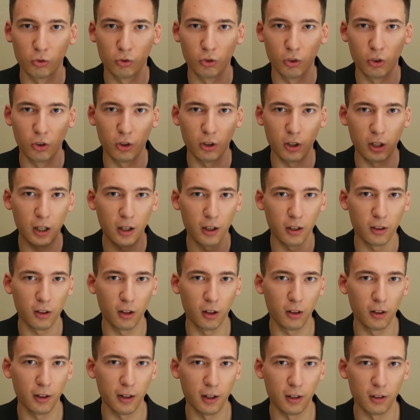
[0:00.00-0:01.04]
not at the
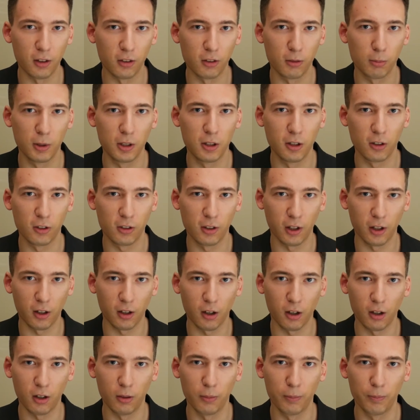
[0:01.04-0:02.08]
lens, because that
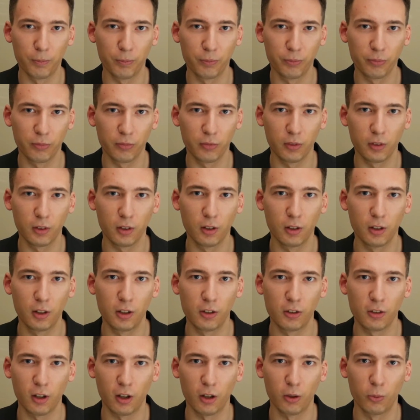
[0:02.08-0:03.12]
kind of
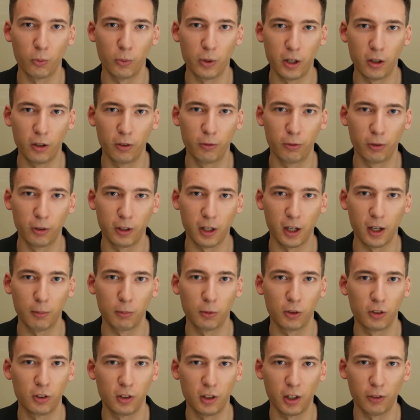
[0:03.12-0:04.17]
is kind of weird for
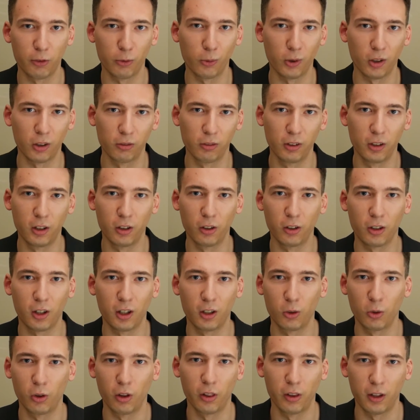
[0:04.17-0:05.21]
cameras. You never want to really look
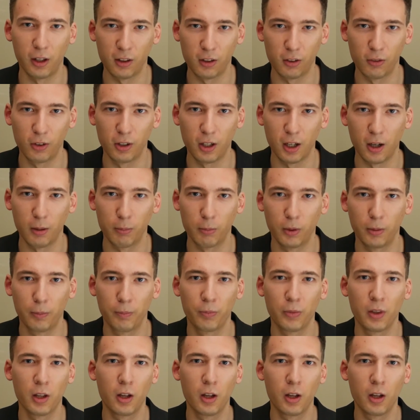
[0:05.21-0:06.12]
into the lens of a camera,